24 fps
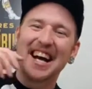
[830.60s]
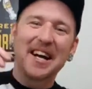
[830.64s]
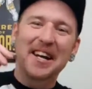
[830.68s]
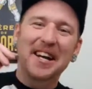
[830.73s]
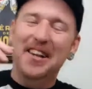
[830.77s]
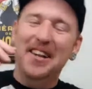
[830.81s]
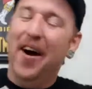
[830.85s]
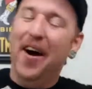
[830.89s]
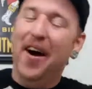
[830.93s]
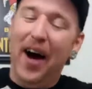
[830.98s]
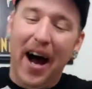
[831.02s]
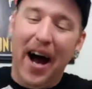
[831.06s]

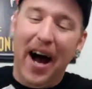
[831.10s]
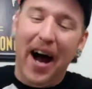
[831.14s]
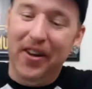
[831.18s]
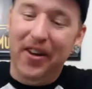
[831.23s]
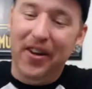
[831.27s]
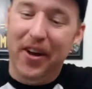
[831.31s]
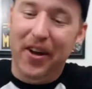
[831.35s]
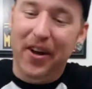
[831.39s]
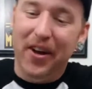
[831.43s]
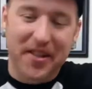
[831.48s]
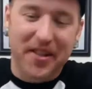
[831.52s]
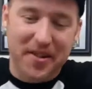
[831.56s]
No, I
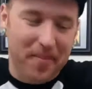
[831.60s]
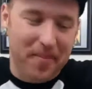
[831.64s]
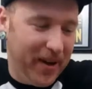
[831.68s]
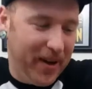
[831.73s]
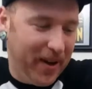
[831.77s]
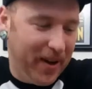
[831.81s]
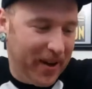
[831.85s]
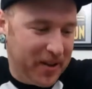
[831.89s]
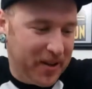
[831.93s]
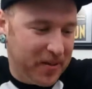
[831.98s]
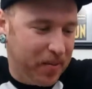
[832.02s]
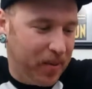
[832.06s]
love this beer.
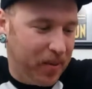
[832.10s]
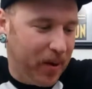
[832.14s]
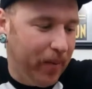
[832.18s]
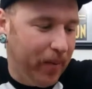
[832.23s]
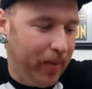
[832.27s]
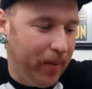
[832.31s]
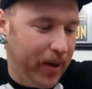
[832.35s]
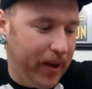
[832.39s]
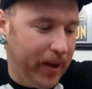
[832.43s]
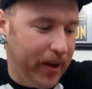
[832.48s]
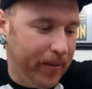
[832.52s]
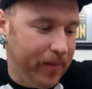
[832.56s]
It's
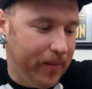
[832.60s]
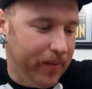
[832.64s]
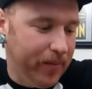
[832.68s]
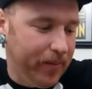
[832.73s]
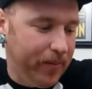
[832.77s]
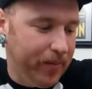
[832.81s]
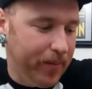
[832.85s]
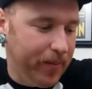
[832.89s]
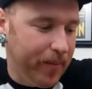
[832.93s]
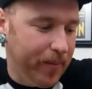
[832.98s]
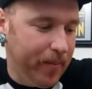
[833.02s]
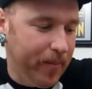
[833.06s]
probably,
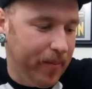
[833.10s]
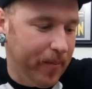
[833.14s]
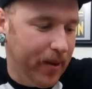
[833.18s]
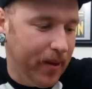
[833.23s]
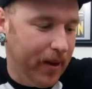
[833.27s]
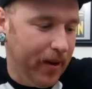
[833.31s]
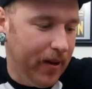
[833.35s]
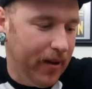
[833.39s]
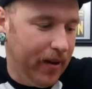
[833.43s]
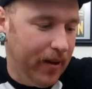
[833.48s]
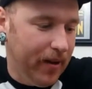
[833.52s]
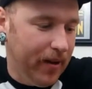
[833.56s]

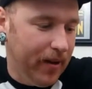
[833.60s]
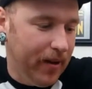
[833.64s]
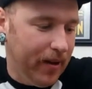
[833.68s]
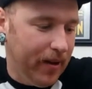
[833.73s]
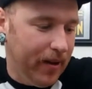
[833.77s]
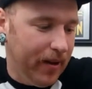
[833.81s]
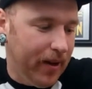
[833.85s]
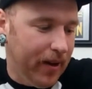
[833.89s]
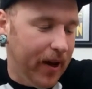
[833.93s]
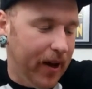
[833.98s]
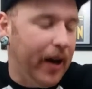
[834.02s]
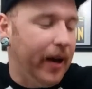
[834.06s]

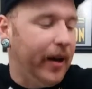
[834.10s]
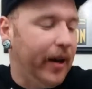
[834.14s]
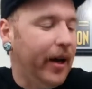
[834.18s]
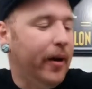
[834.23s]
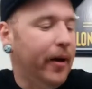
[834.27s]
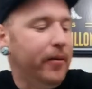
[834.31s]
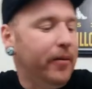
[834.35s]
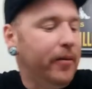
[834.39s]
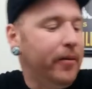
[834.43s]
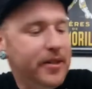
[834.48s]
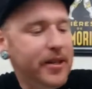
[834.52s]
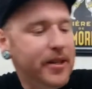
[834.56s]
I would
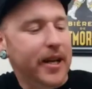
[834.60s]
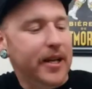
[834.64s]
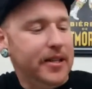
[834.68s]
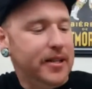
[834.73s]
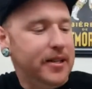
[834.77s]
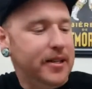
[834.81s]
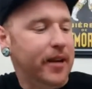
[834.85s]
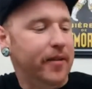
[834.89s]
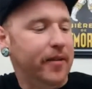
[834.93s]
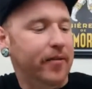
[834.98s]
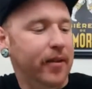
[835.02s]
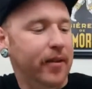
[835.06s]
say it's
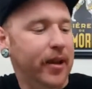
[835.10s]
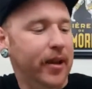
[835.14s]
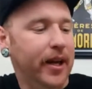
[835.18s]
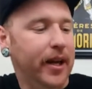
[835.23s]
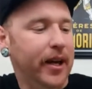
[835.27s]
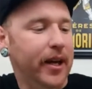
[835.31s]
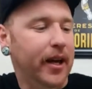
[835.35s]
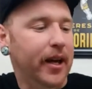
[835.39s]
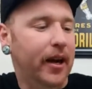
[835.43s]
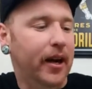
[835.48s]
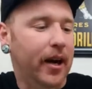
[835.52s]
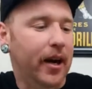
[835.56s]
definitely
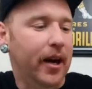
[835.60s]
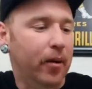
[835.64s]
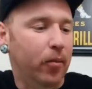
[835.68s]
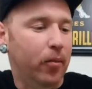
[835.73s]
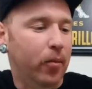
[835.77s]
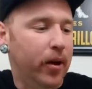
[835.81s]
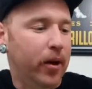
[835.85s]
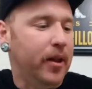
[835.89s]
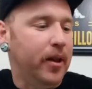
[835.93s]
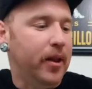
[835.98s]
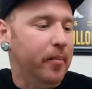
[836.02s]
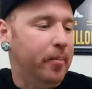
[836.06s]
one of
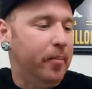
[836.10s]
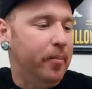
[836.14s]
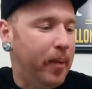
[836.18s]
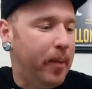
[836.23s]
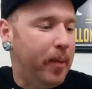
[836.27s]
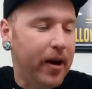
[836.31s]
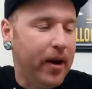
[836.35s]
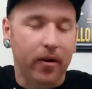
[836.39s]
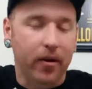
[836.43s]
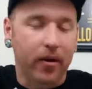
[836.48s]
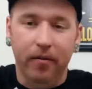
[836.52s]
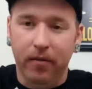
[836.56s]
the
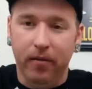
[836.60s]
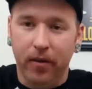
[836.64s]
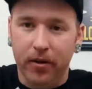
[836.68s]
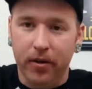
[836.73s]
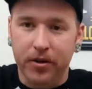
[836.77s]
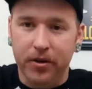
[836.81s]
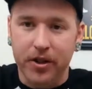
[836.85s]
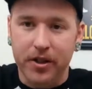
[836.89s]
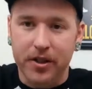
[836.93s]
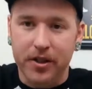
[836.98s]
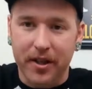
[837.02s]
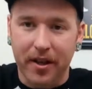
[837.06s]
better
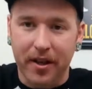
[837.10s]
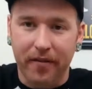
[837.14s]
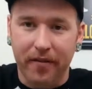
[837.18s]
versions I've